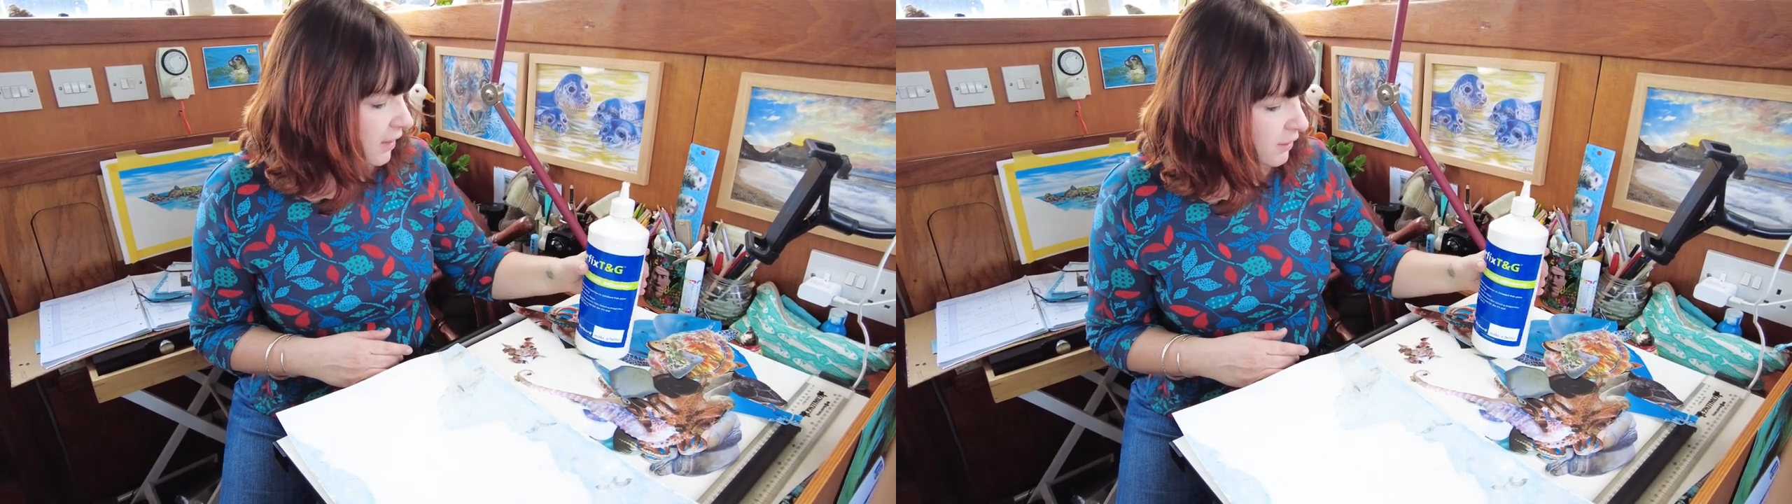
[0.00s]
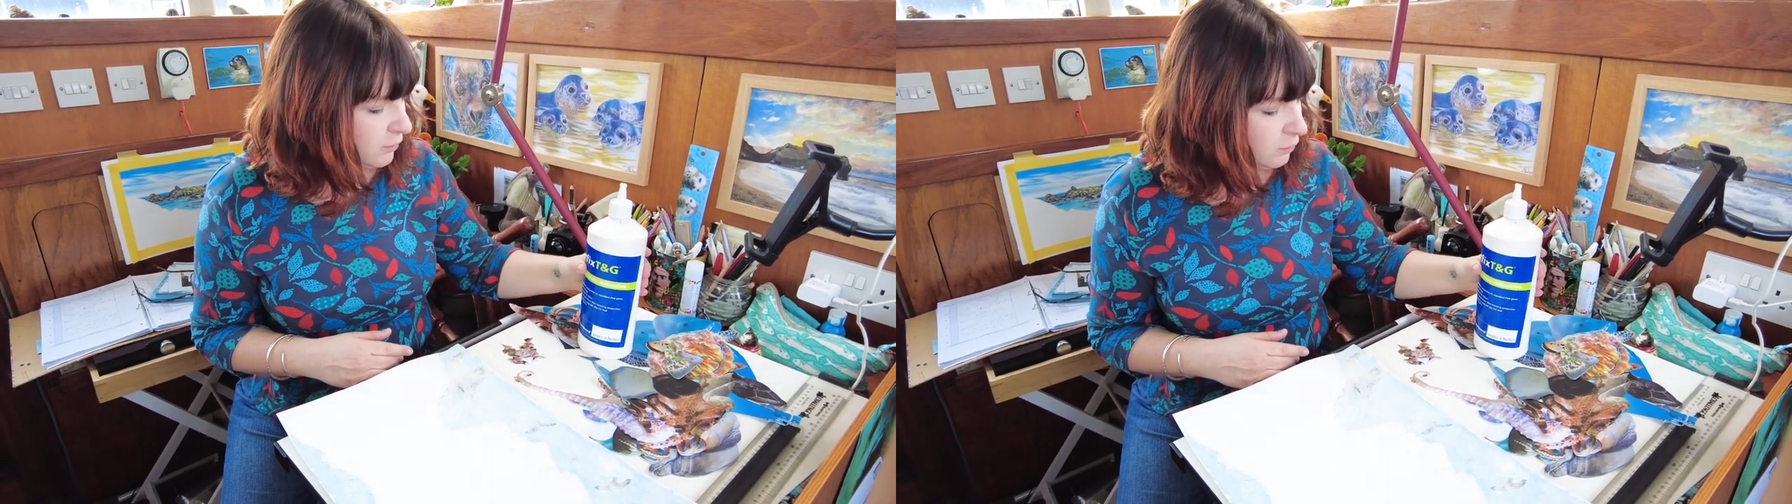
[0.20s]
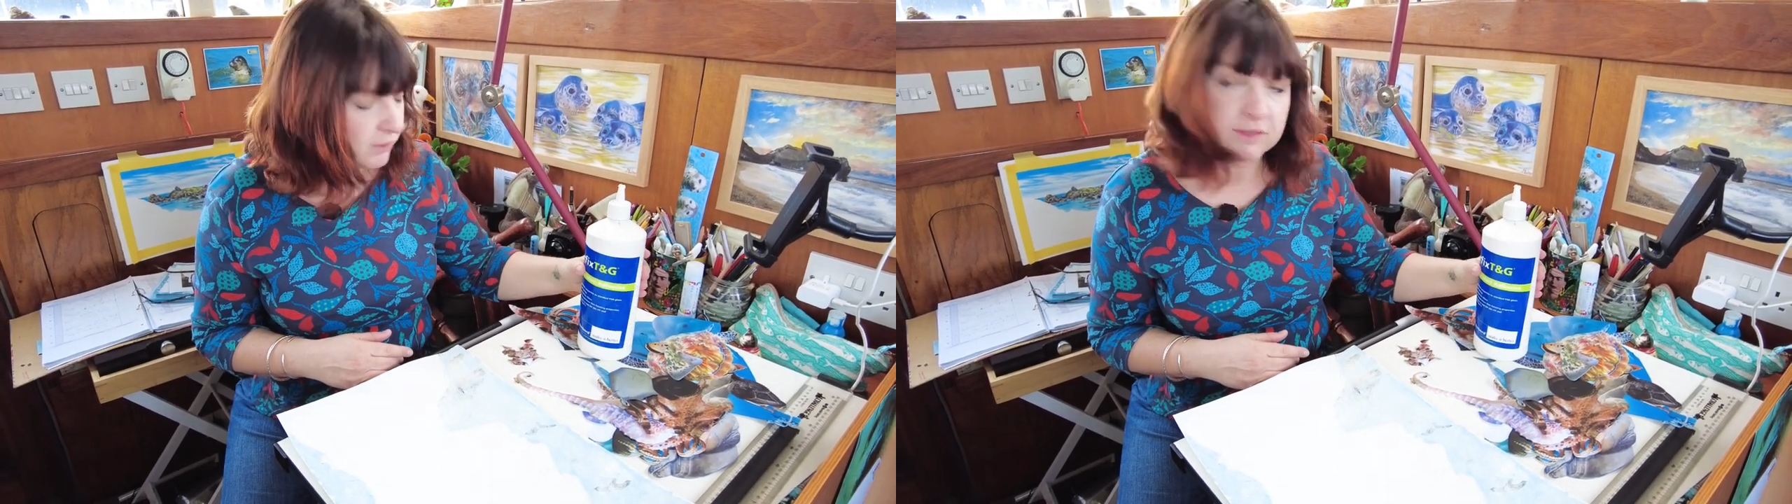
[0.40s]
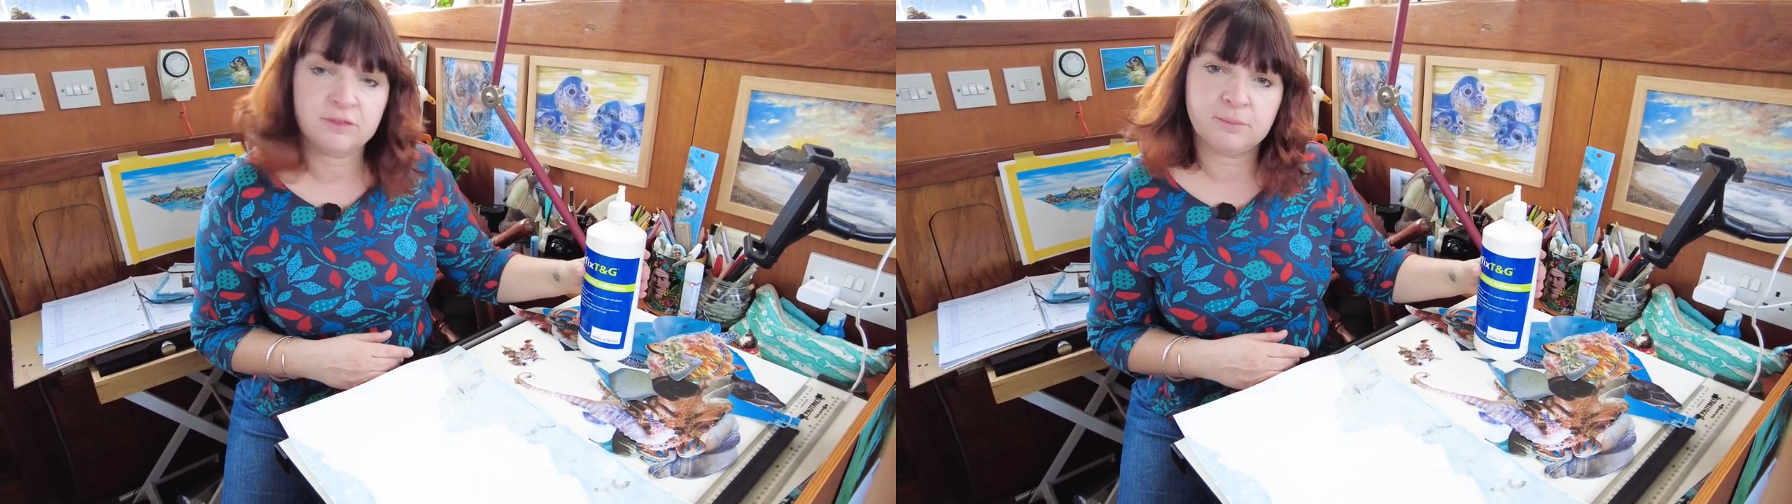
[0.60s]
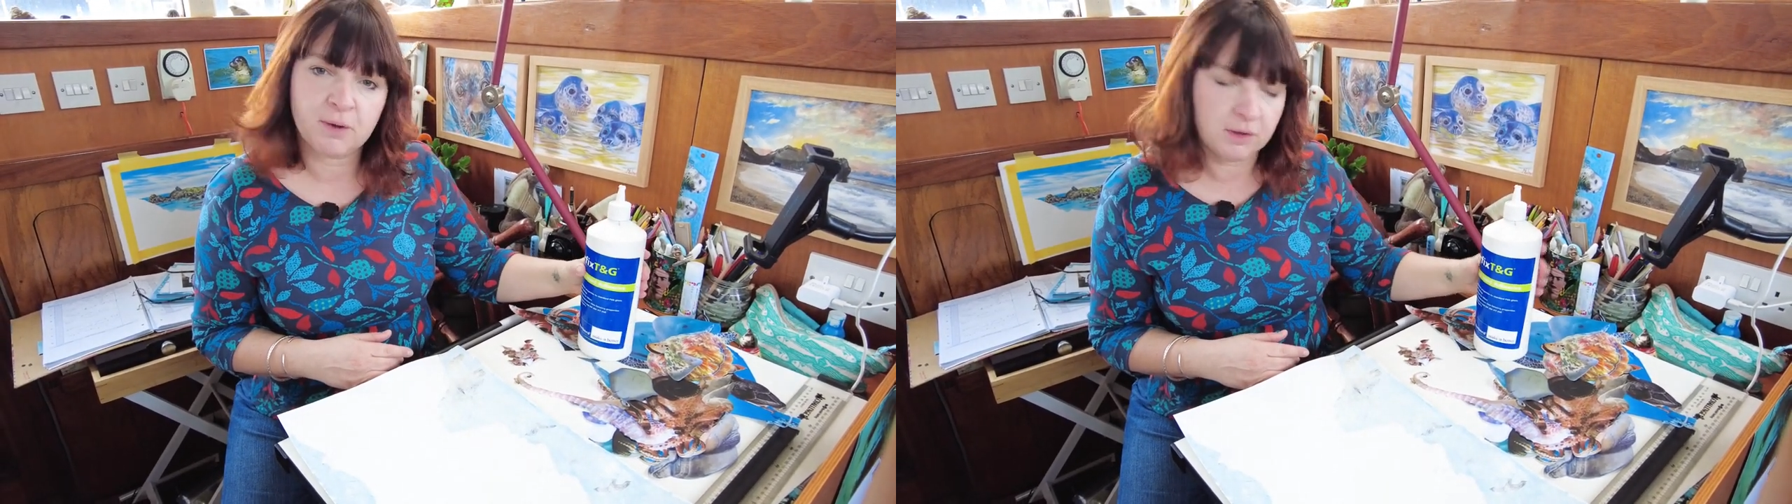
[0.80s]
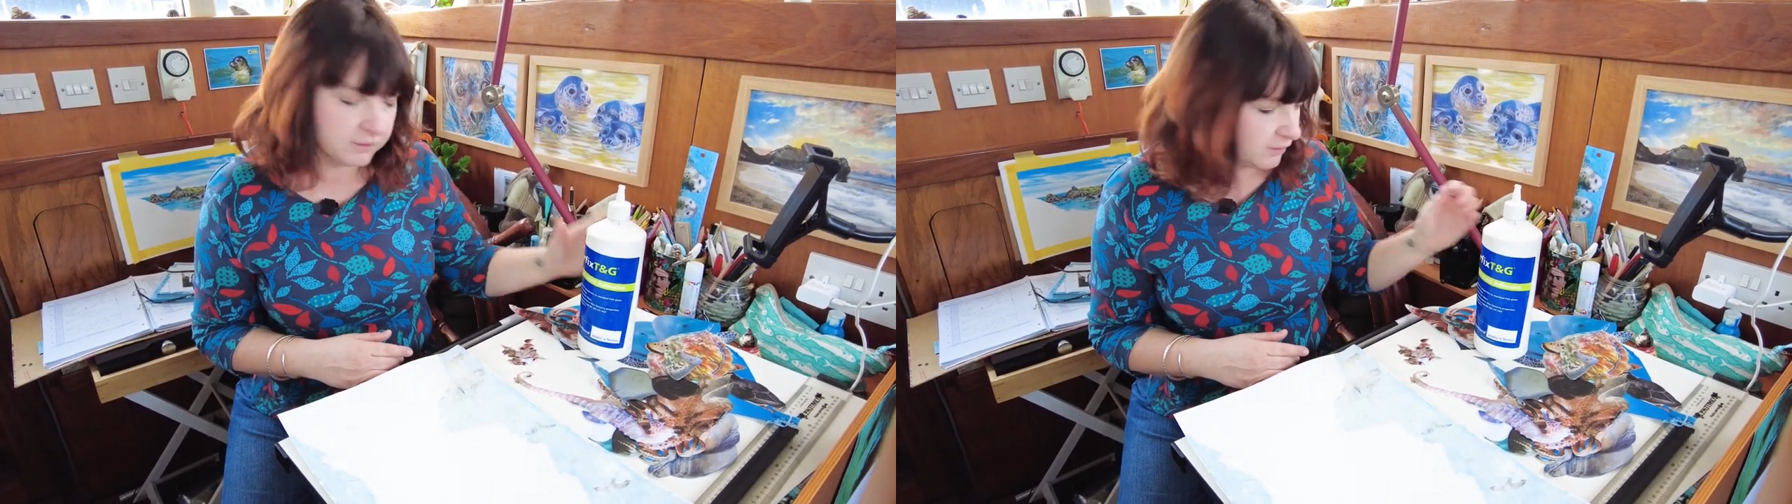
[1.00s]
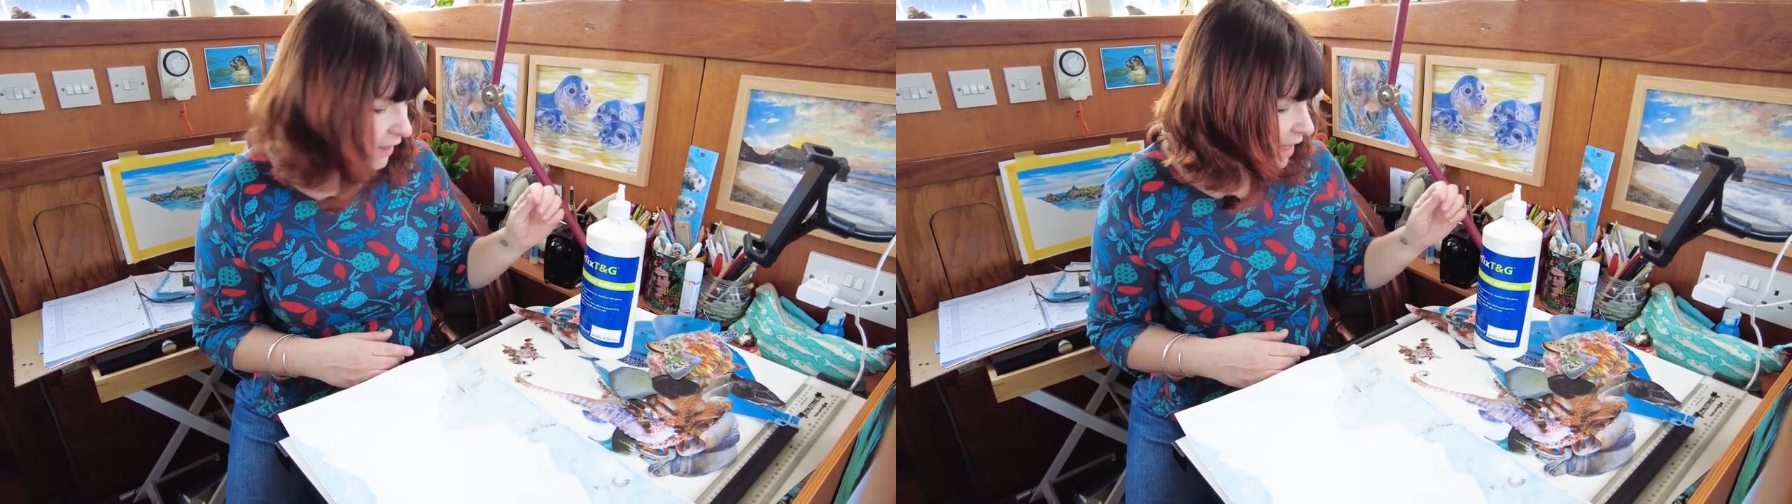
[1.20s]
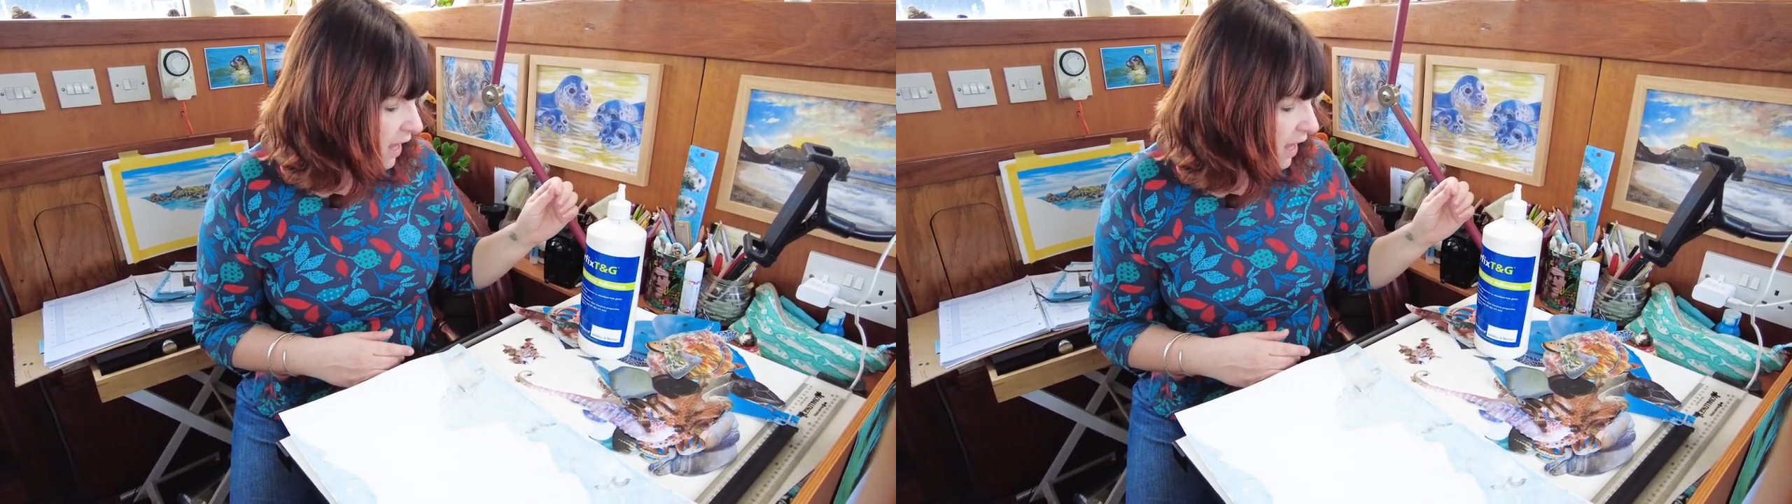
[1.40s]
The little tester pots,